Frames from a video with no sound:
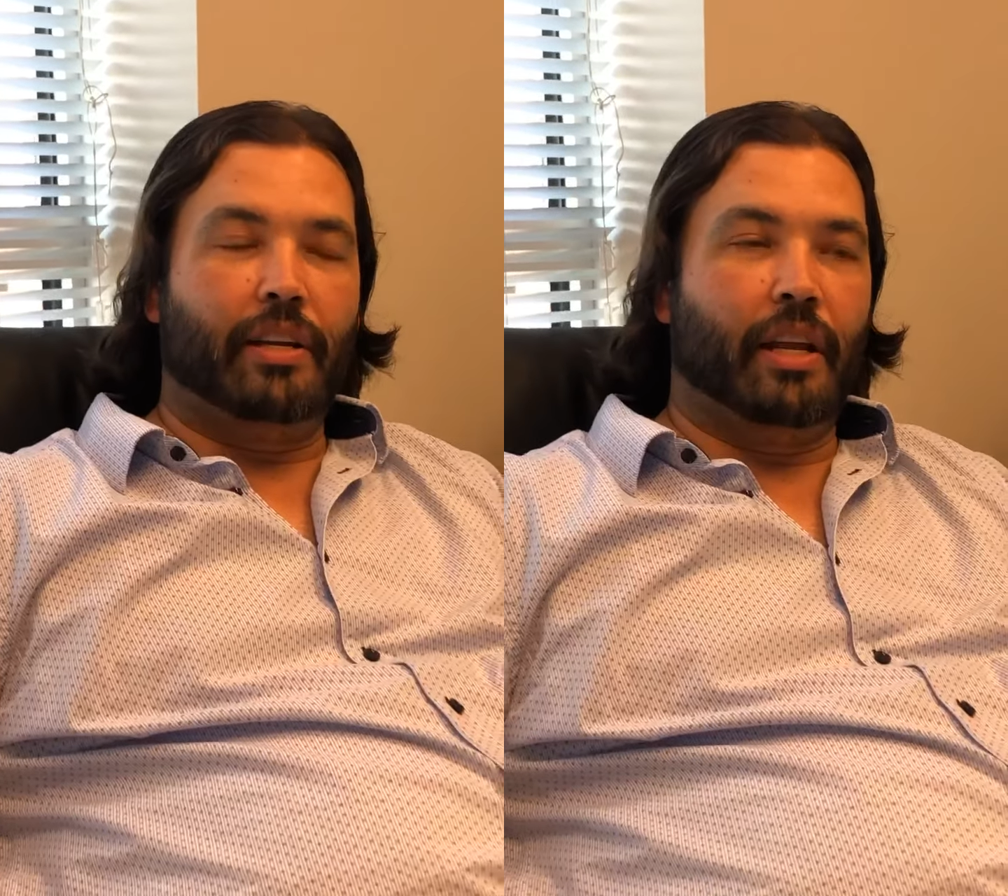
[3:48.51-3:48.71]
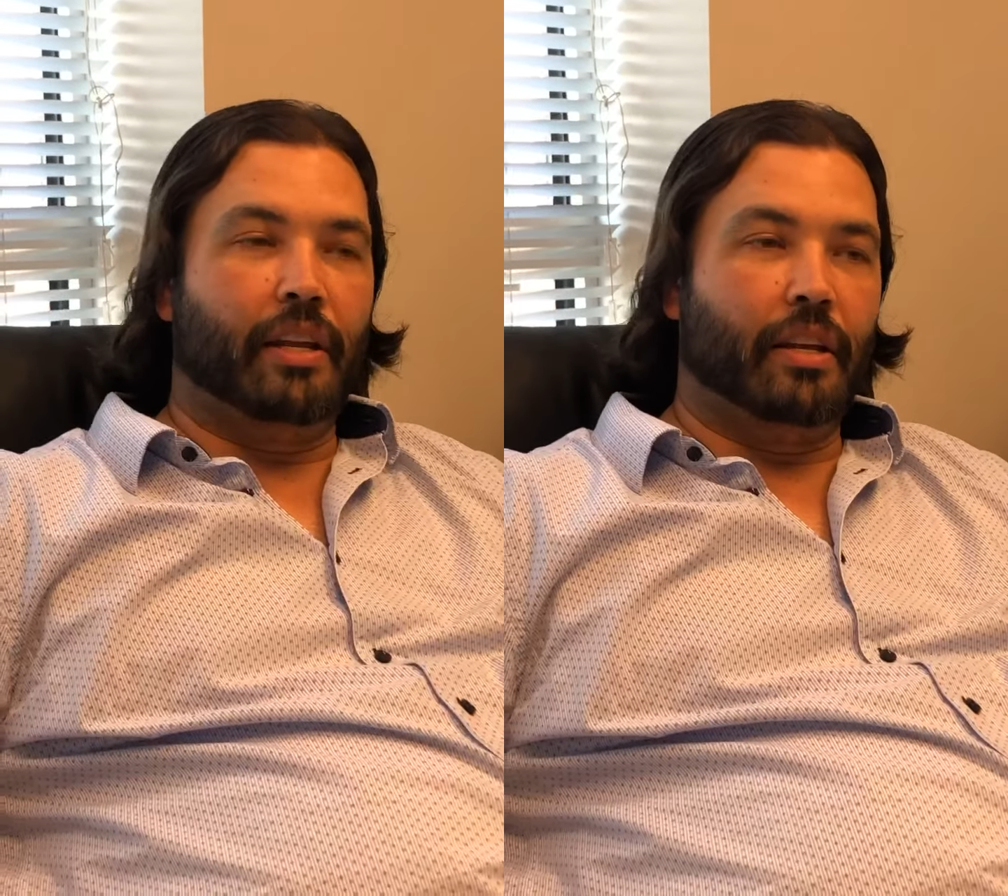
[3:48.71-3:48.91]

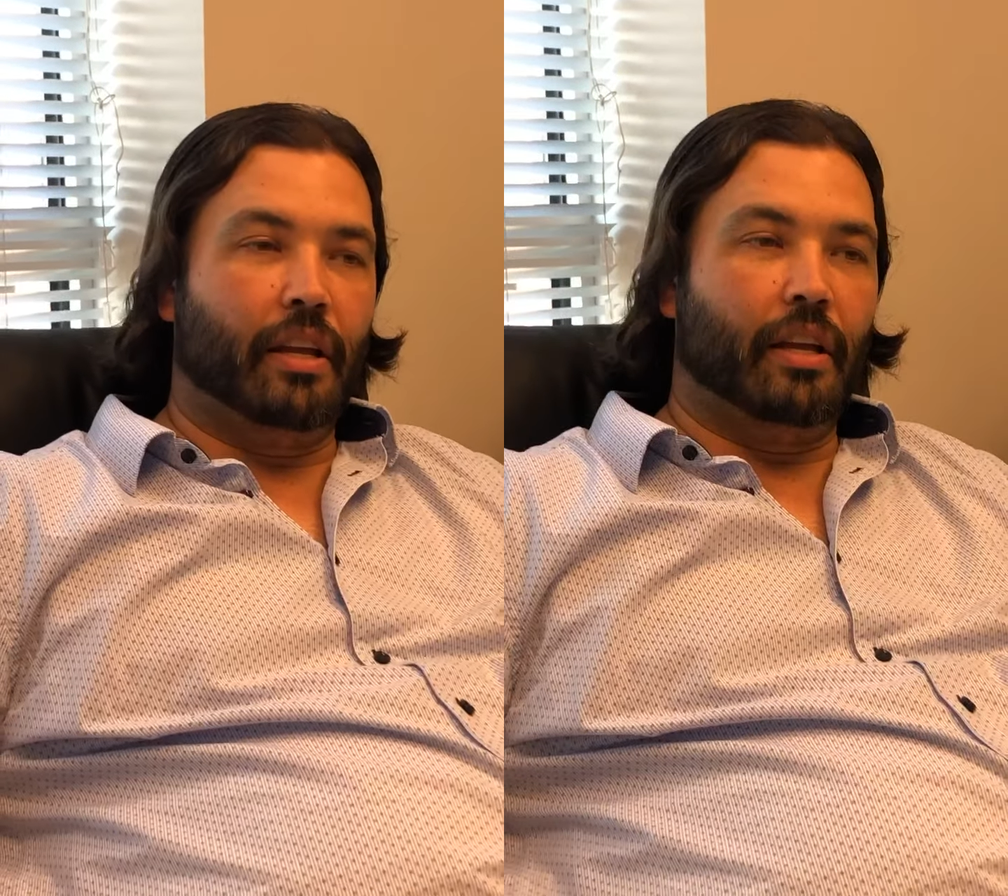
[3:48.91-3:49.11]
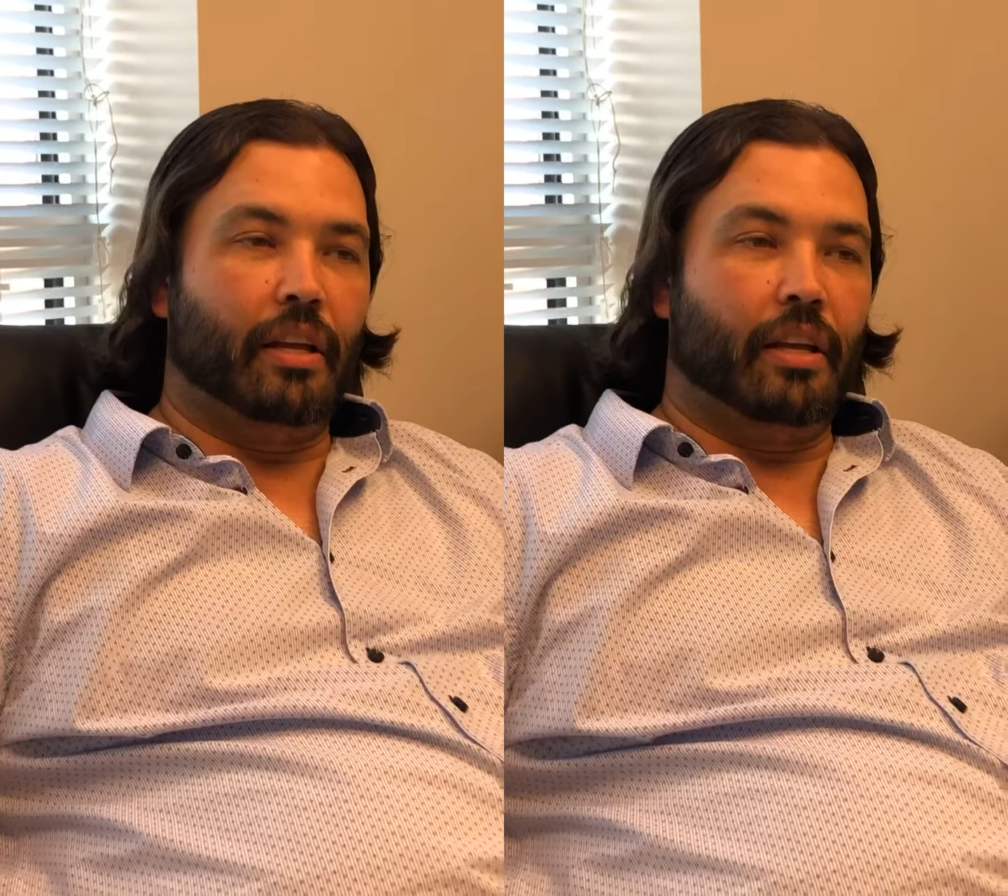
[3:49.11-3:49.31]
And
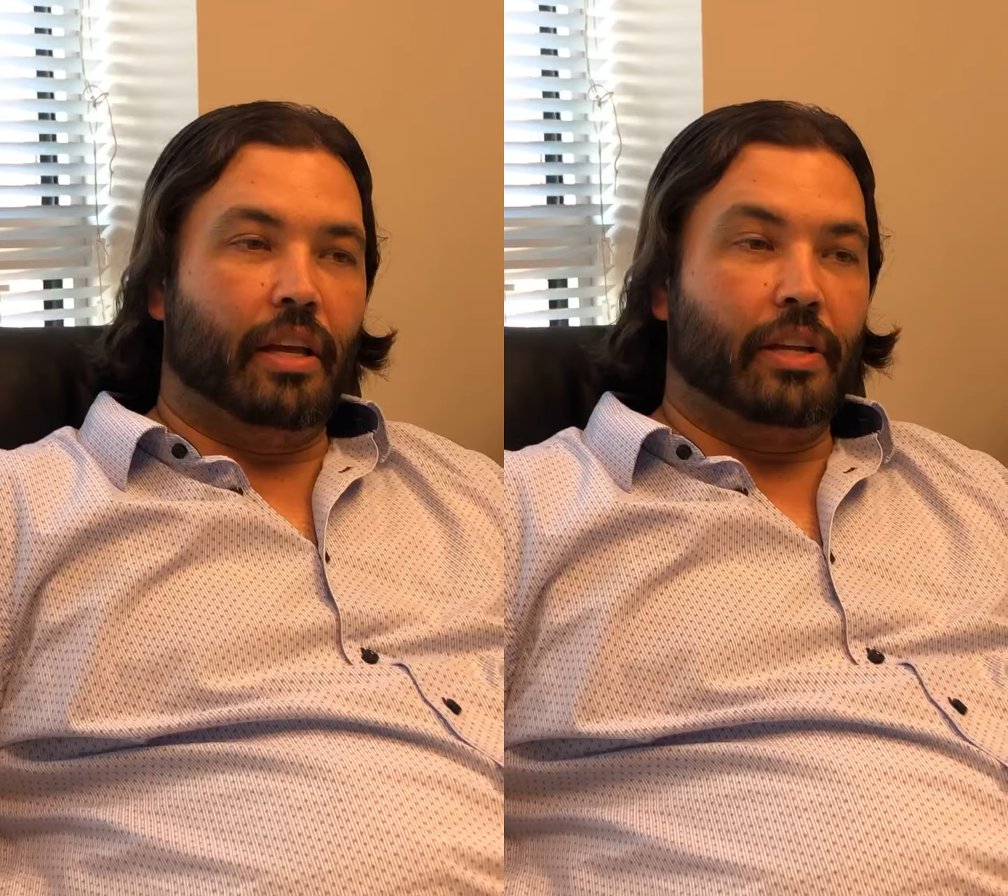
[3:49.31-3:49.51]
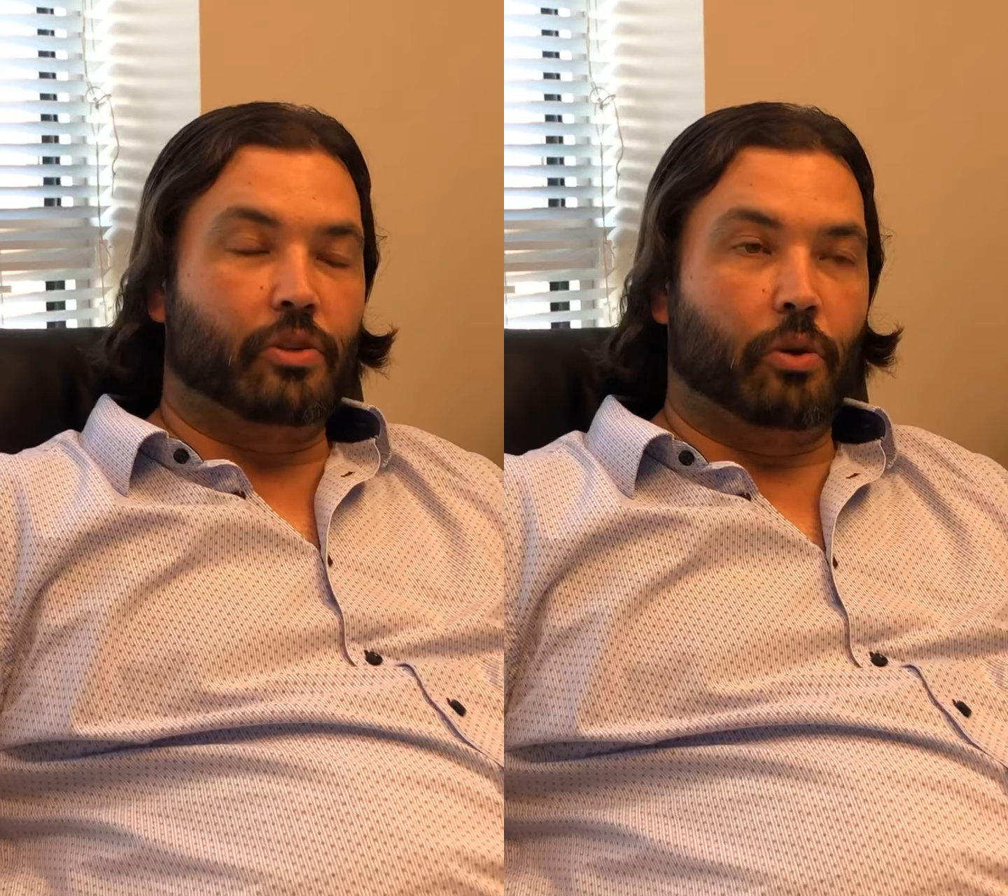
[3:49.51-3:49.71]
uh,
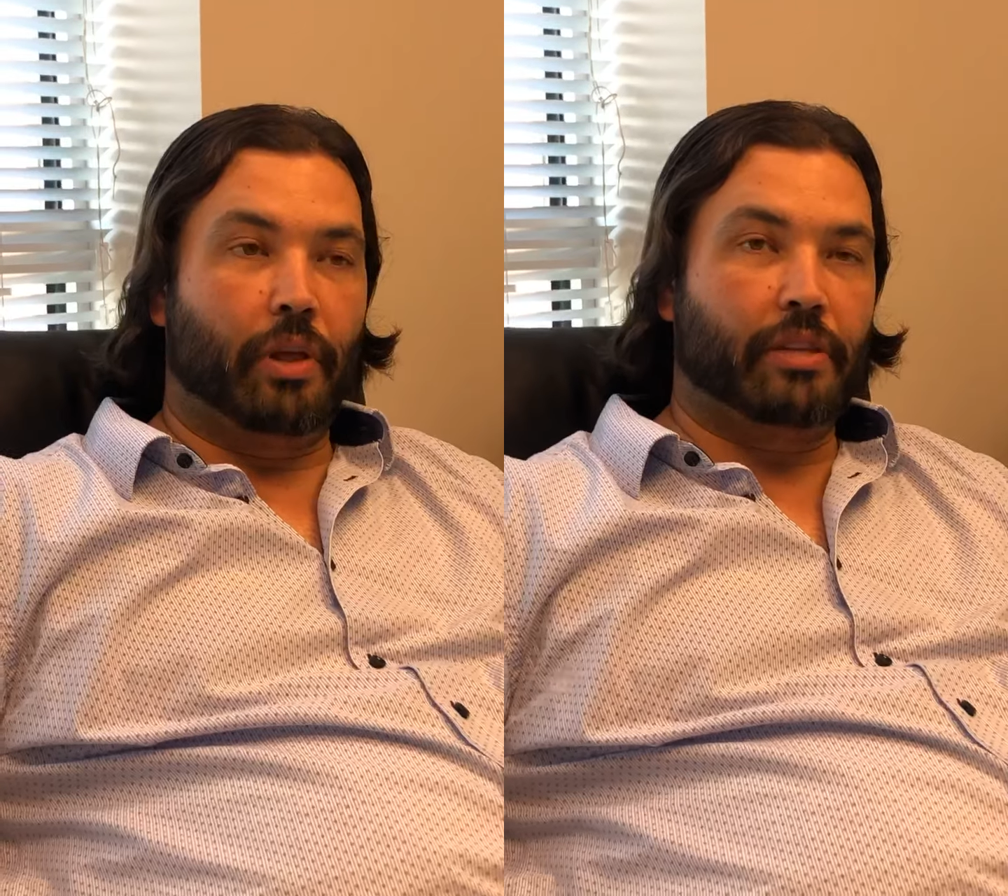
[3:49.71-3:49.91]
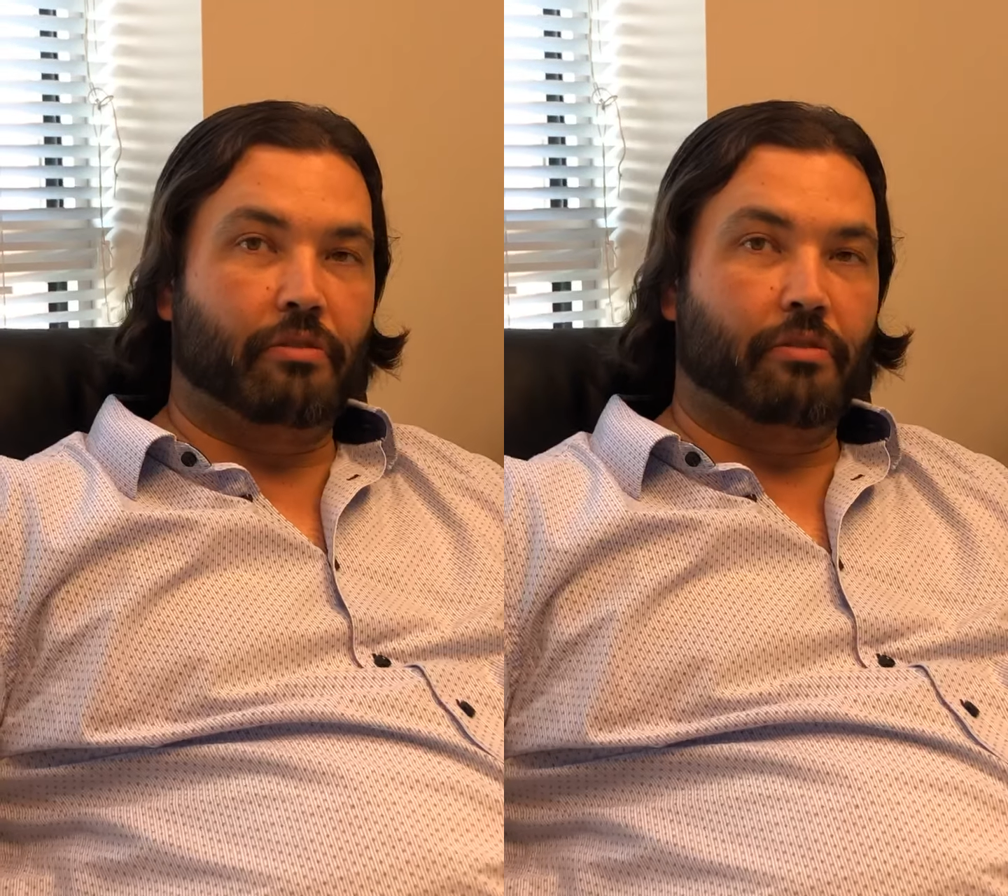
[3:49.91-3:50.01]
and so that's a